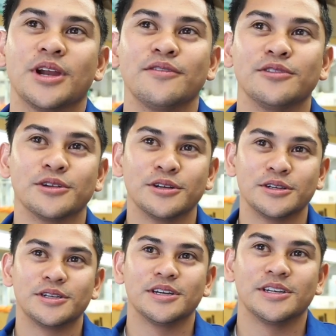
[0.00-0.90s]
what I've
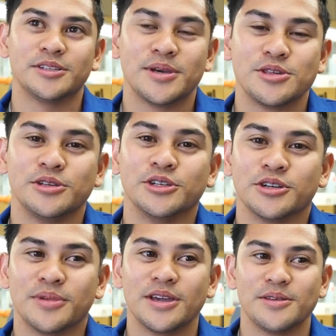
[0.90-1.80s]
learned, especially
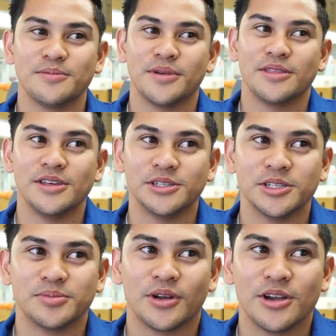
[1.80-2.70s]
during my, my
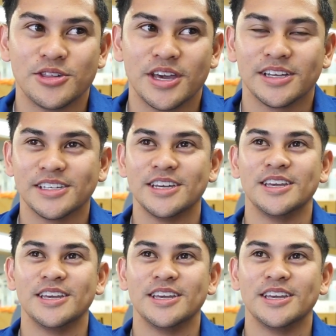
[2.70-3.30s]
thesis project,